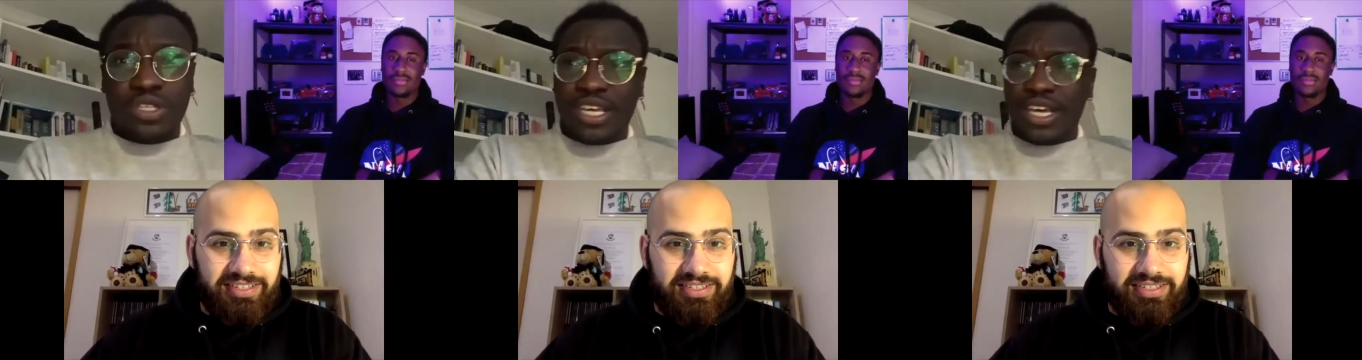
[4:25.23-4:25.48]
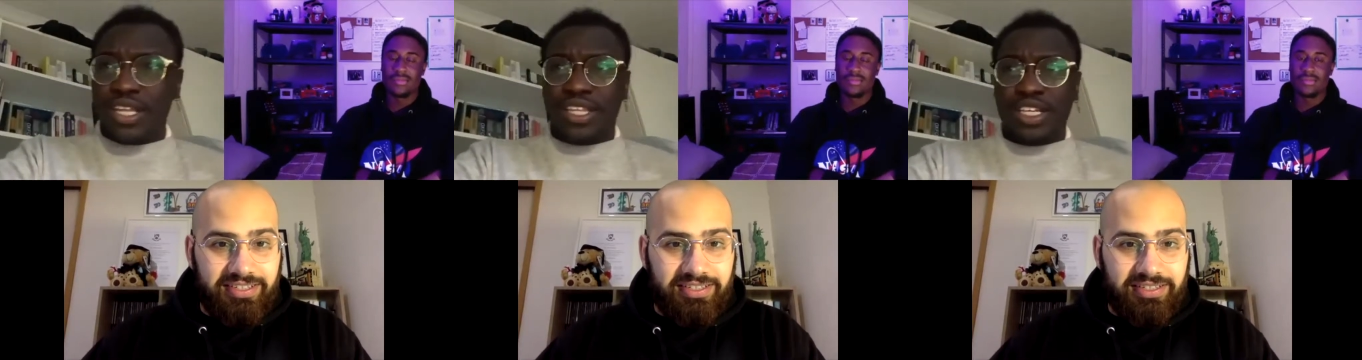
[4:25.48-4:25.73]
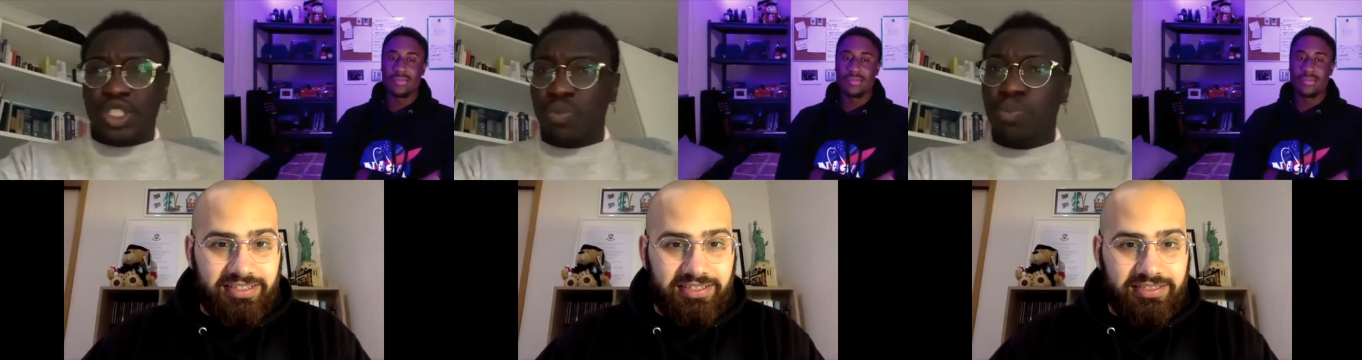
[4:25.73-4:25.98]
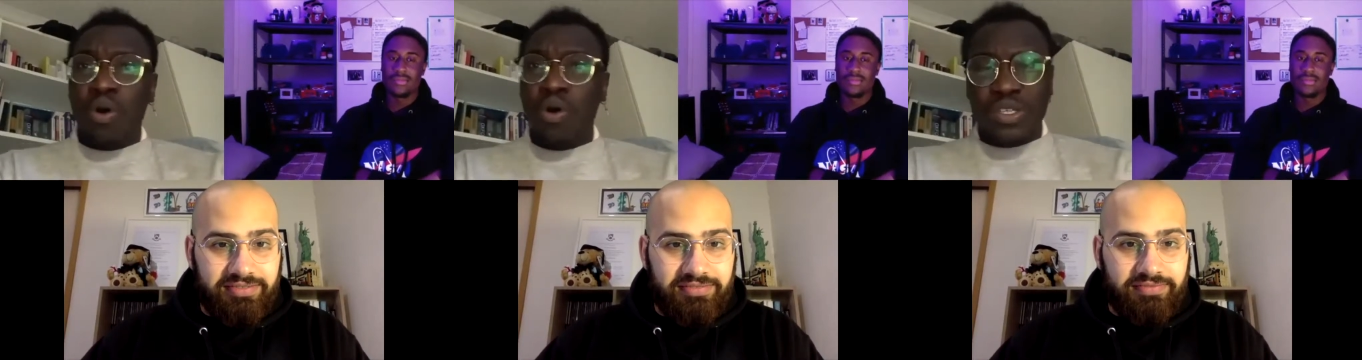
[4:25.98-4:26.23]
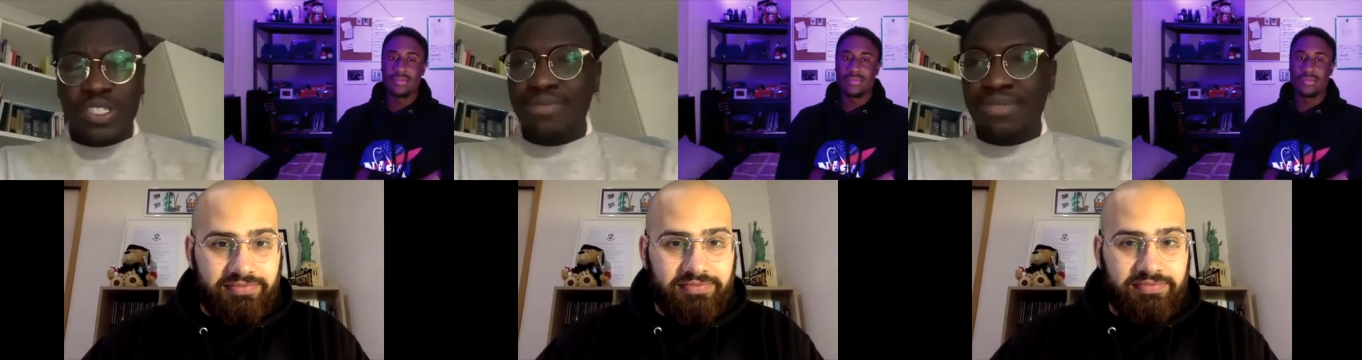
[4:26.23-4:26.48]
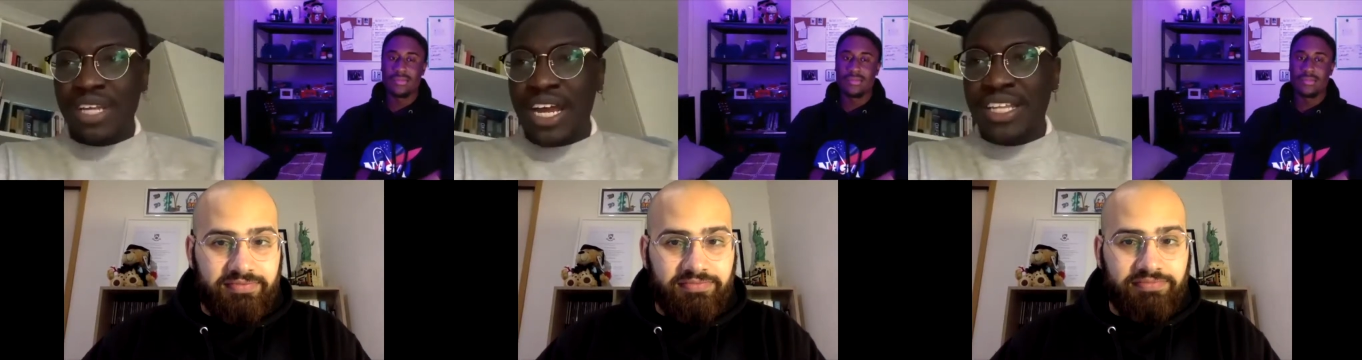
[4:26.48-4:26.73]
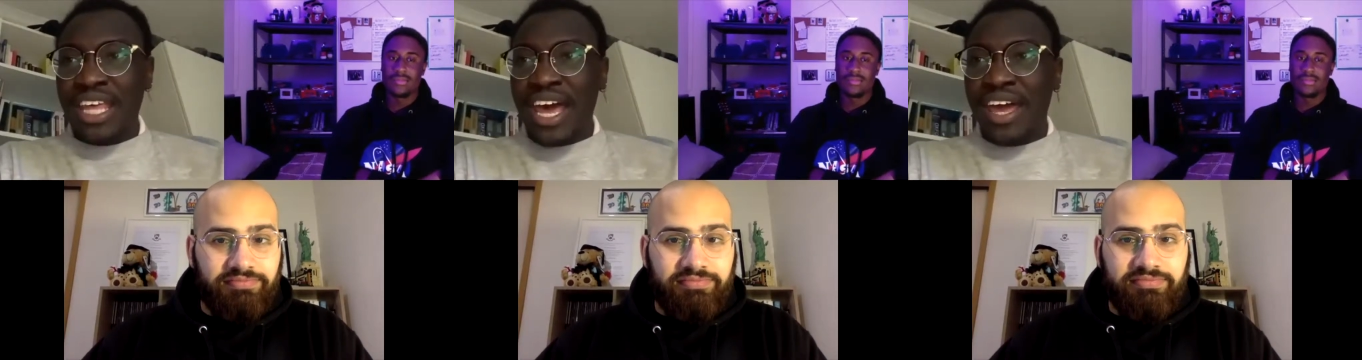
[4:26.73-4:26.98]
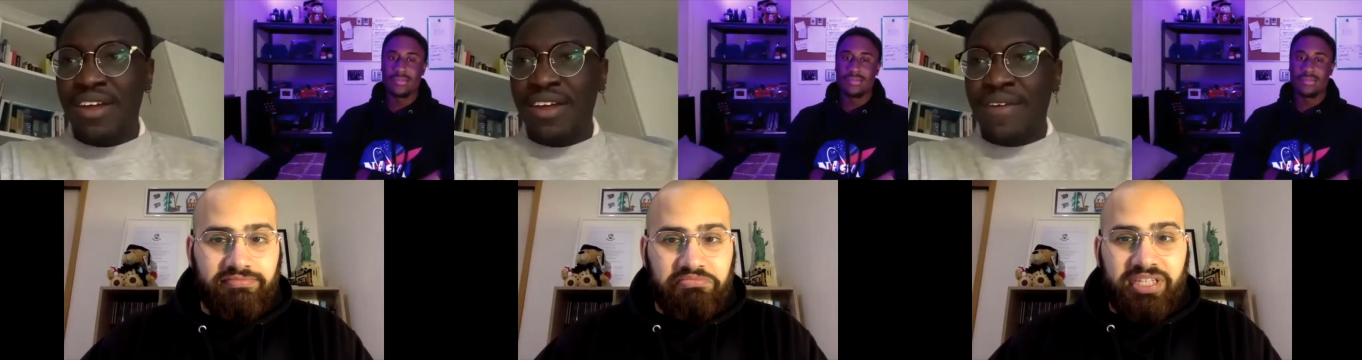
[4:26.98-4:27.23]
Speaker 1: to get the support or something like
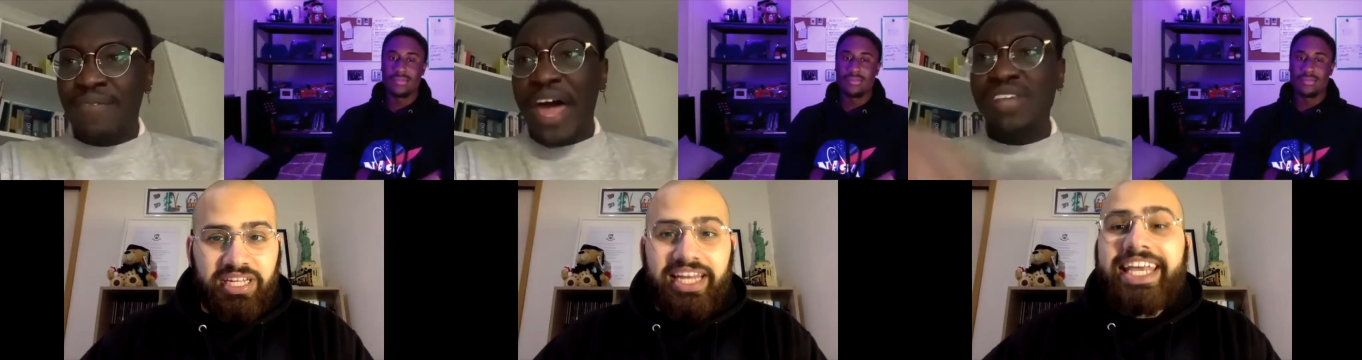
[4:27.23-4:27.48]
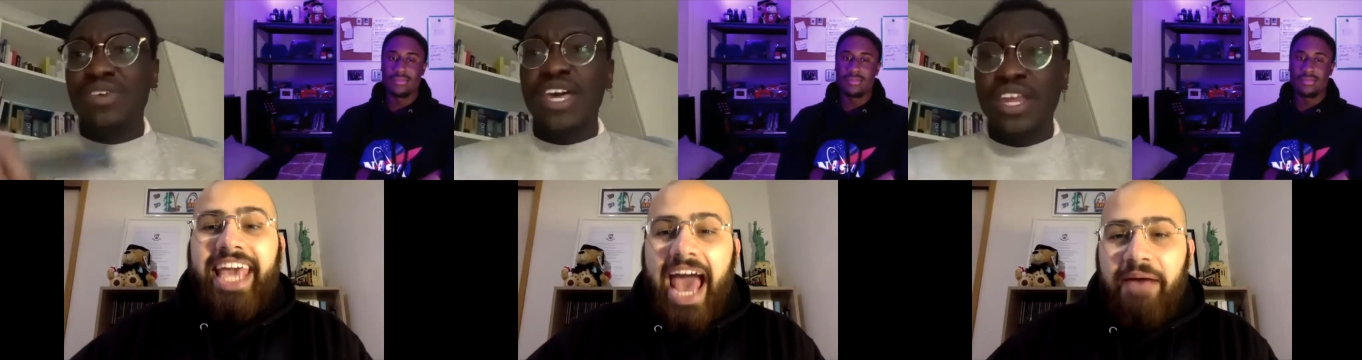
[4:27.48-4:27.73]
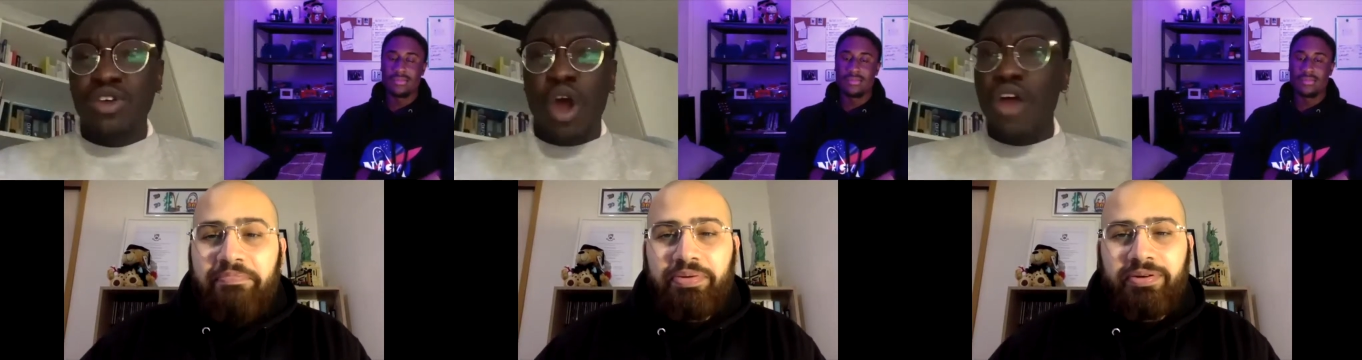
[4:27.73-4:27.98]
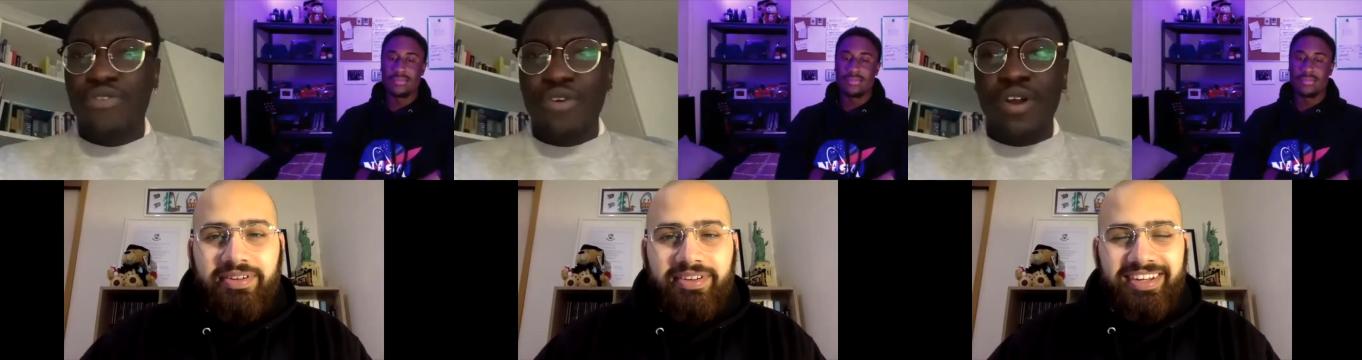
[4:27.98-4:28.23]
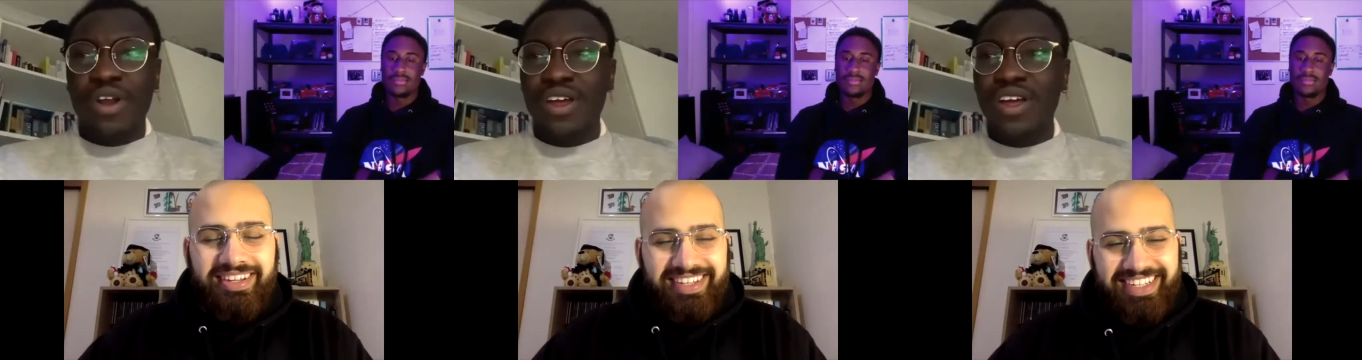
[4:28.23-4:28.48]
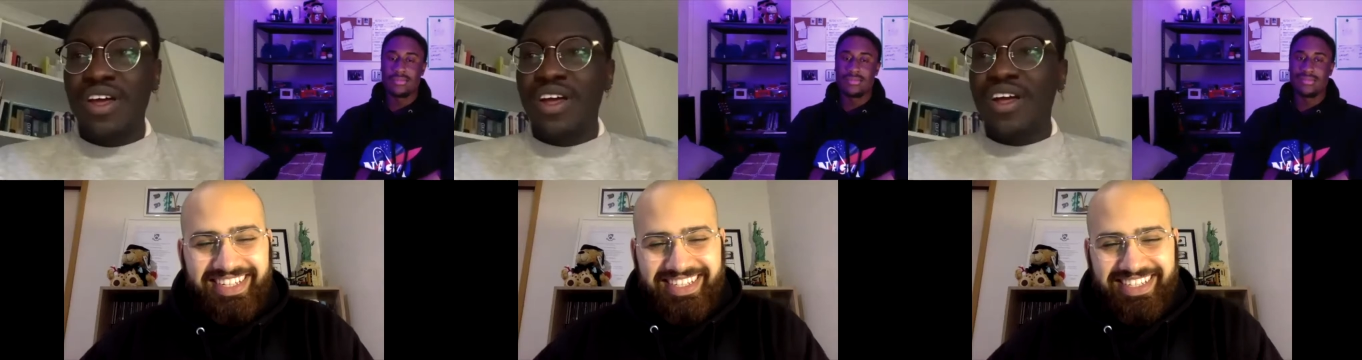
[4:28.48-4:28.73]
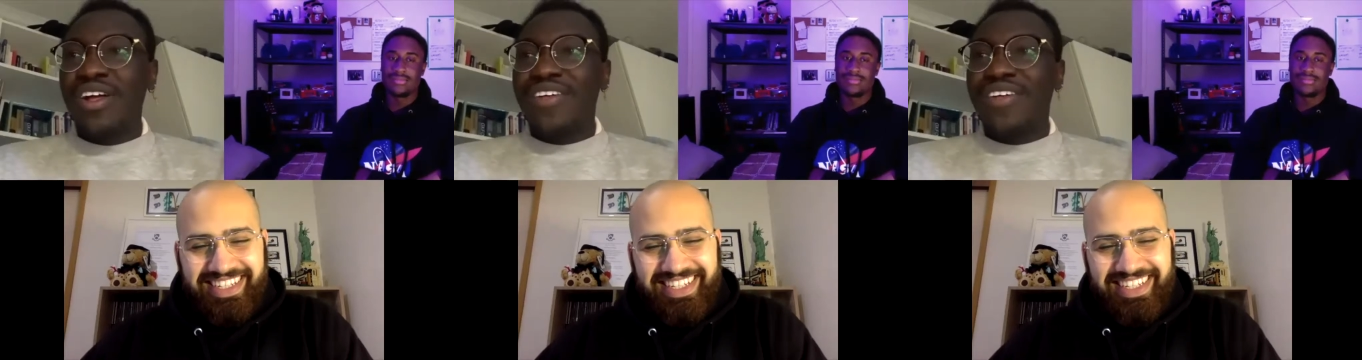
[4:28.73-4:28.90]
that. That's yeah. why he didn't go for it.